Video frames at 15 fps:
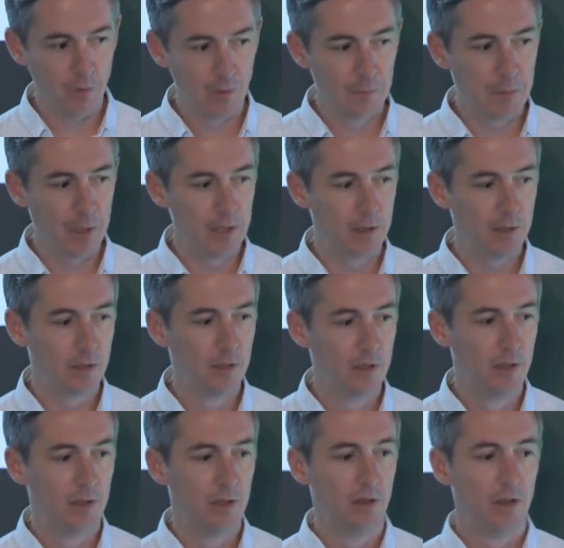but
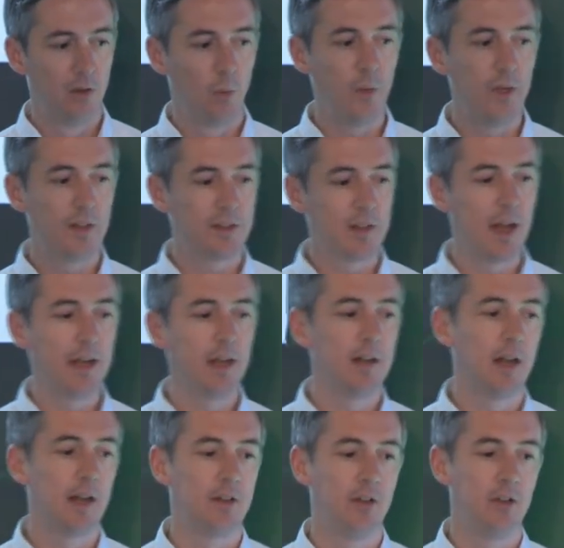we decided
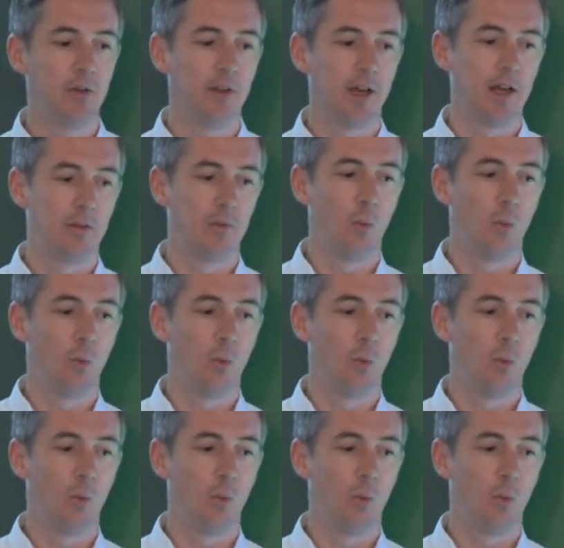not to do that.